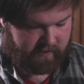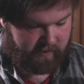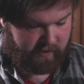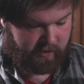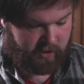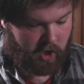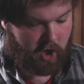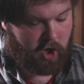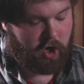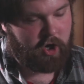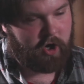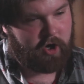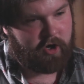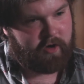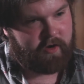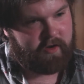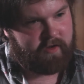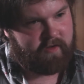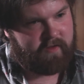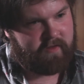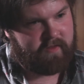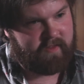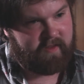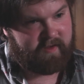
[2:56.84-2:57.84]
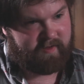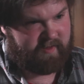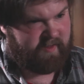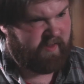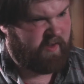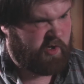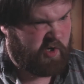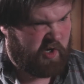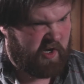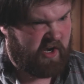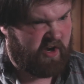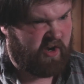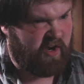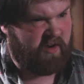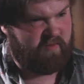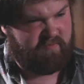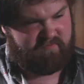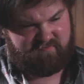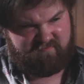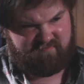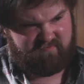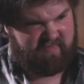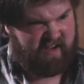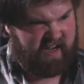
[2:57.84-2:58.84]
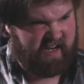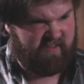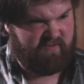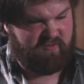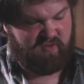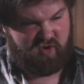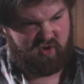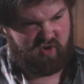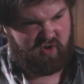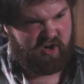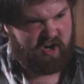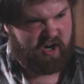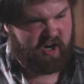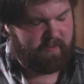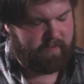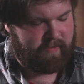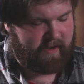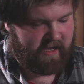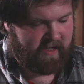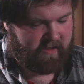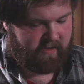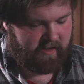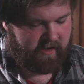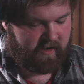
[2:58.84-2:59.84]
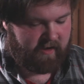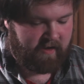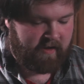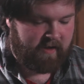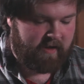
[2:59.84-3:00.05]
Guard. The generic kind of Royal Guard pilot